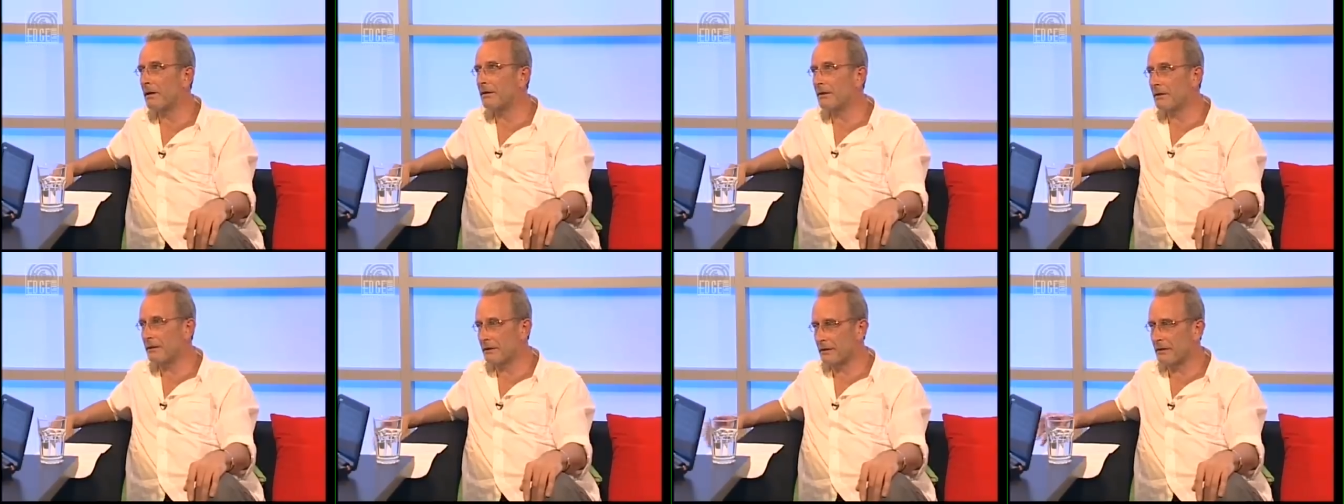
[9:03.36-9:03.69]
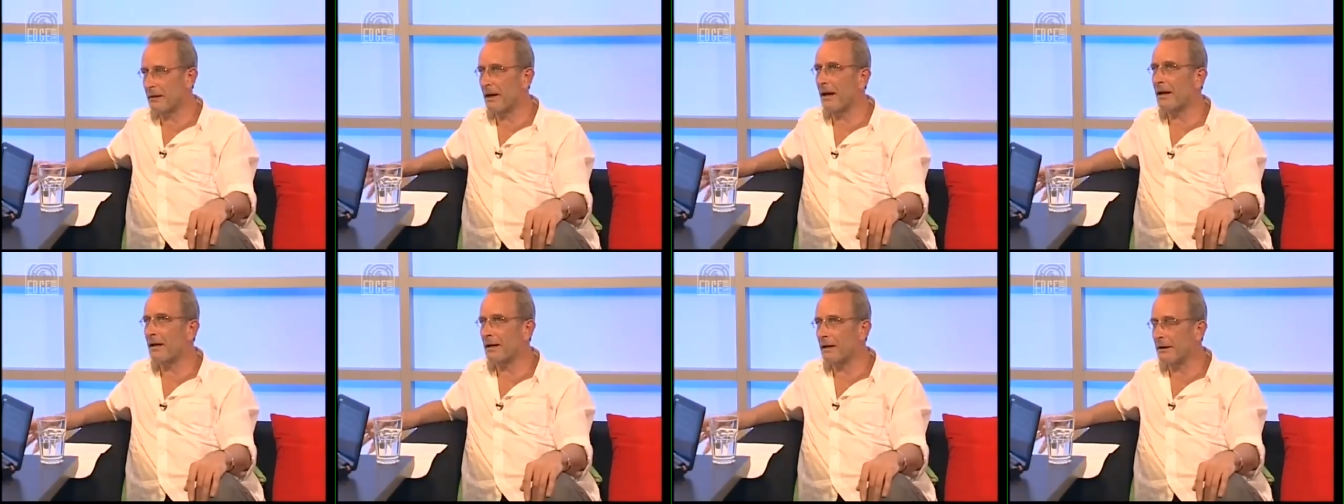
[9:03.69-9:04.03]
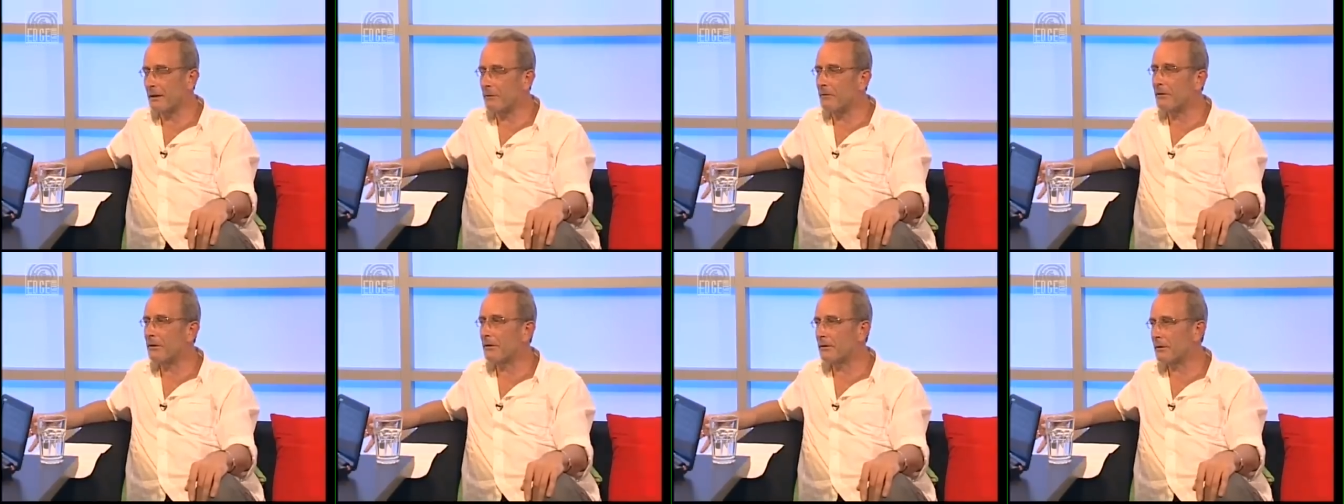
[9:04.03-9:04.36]
my
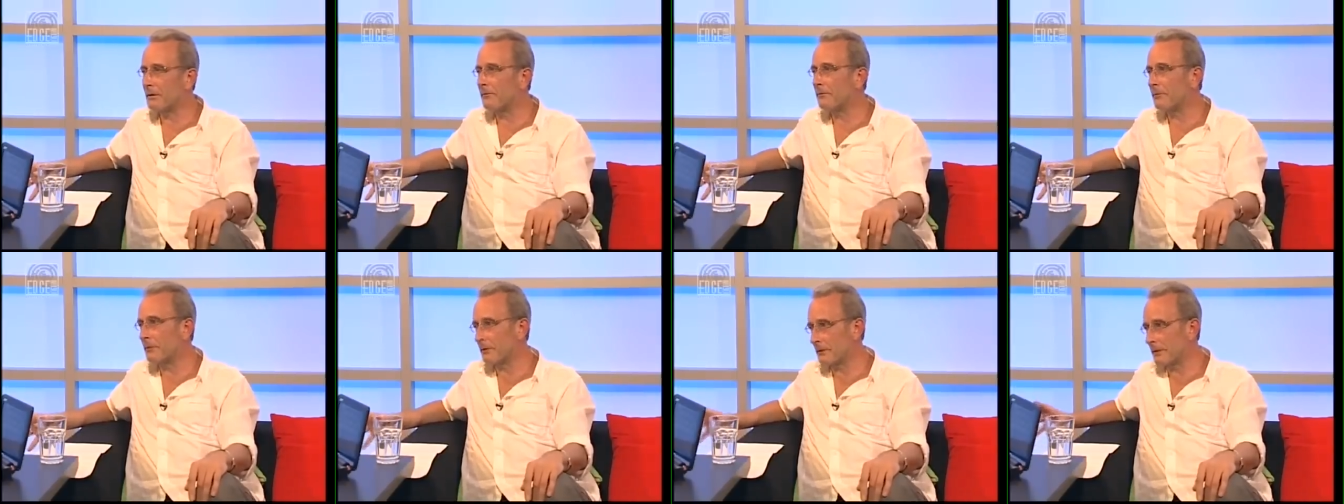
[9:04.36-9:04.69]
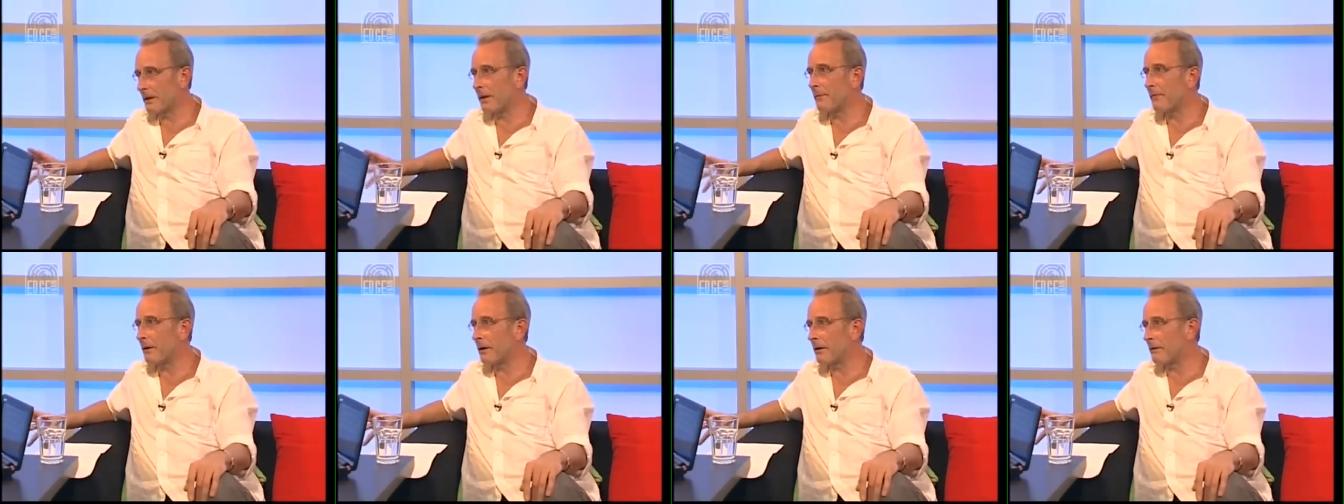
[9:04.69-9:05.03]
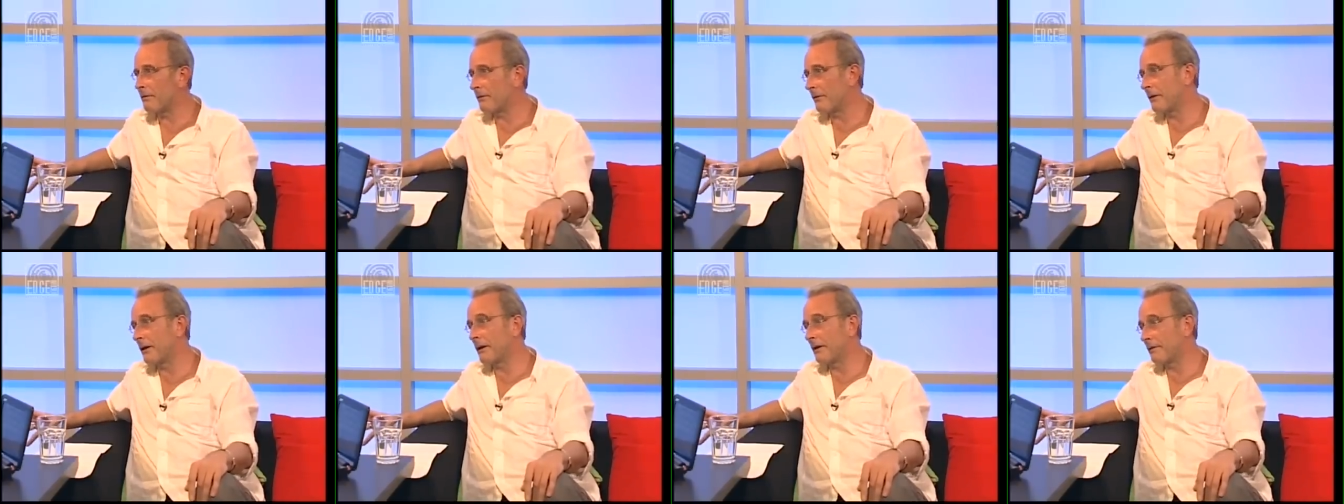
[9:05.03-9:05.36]
understanding was it was
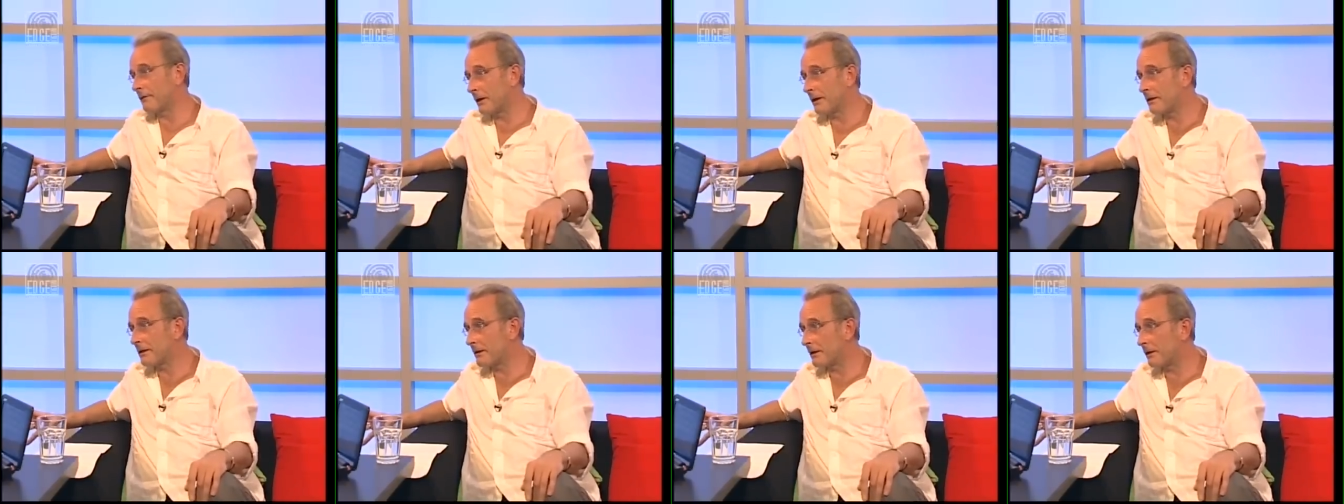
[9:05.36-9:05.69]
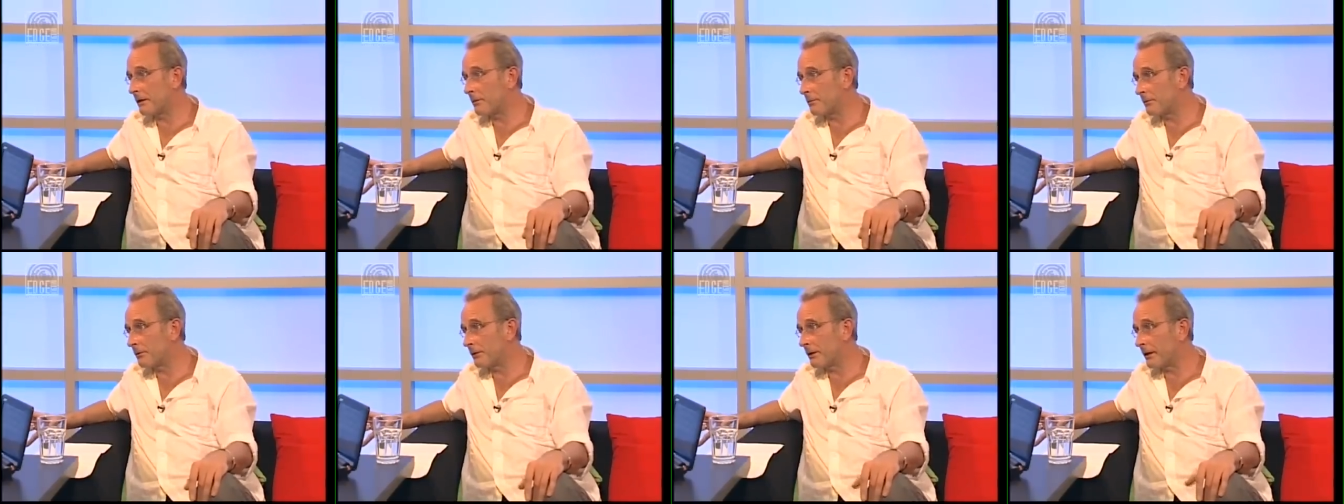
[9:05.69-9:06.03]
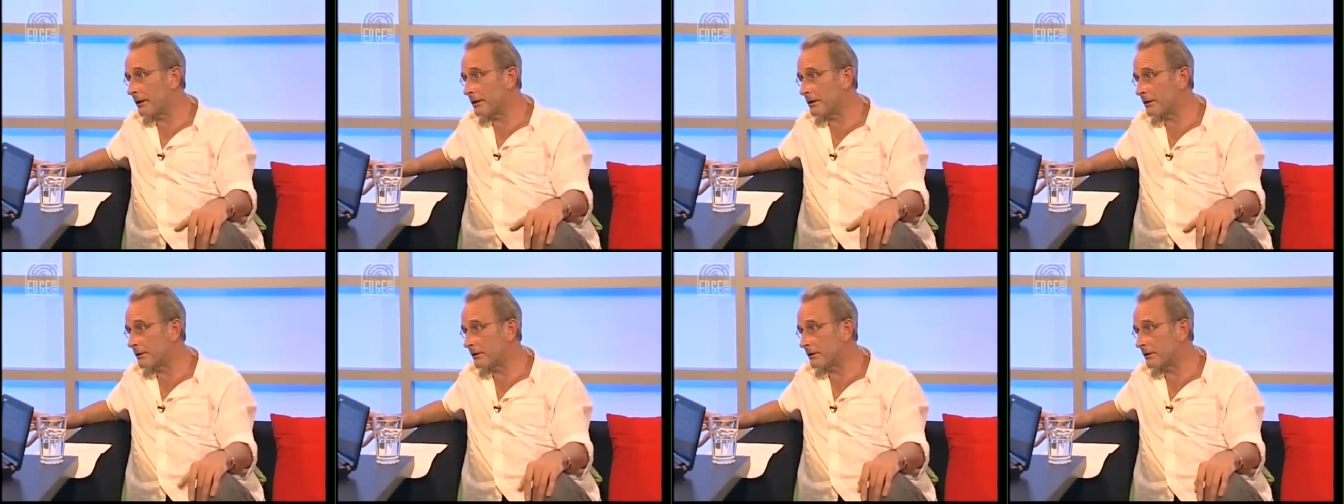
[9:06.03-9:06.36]
MI5 netting
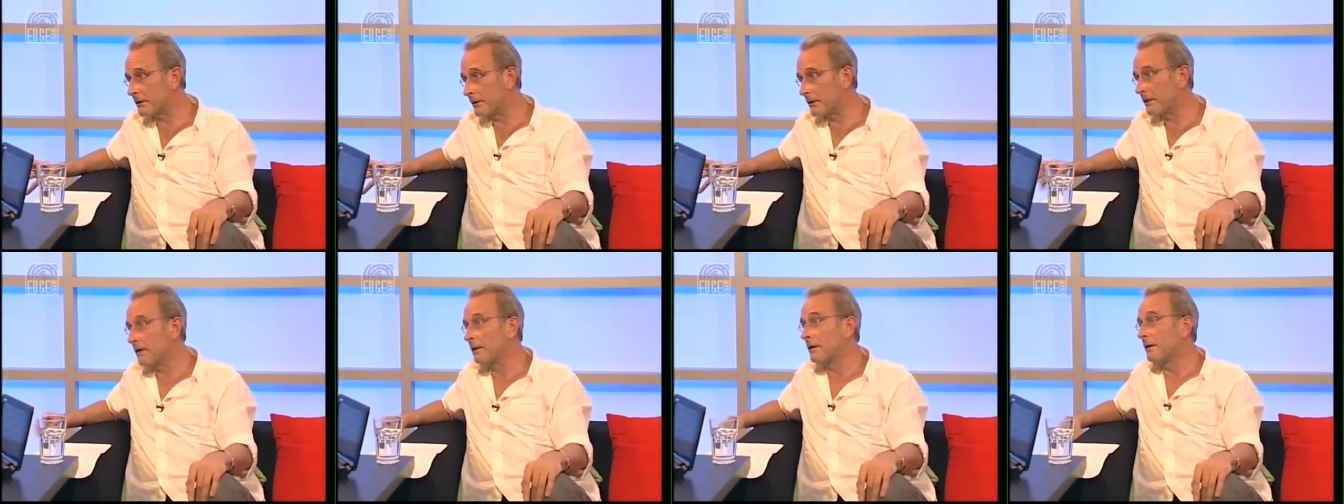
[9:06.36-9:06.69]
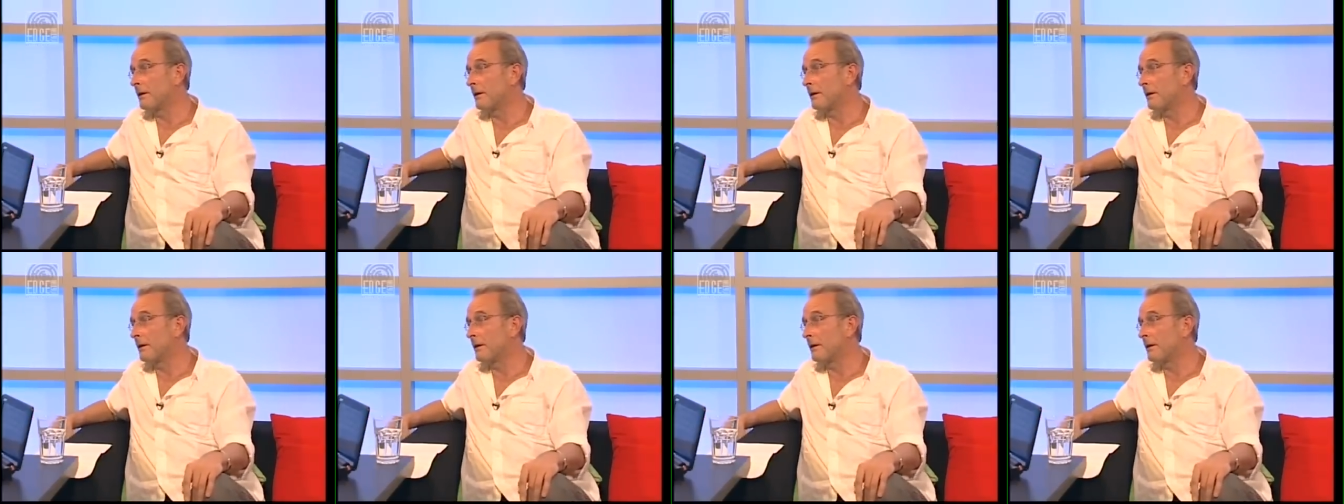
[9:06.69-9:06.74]
operation.